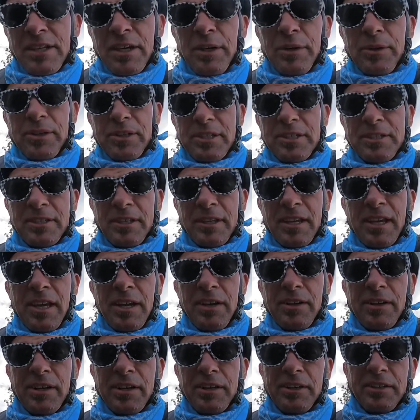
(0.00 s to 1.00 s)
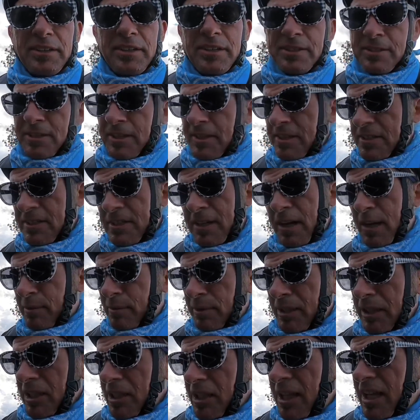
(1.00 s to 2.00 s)
always, the gearing on these things come
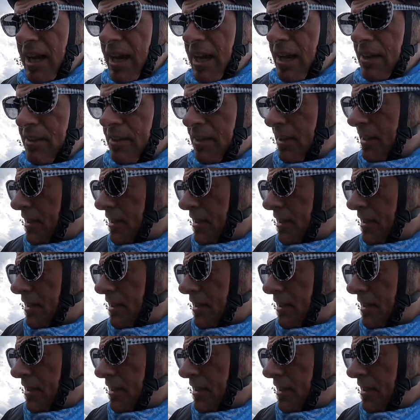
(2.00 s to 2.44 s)
a little higher than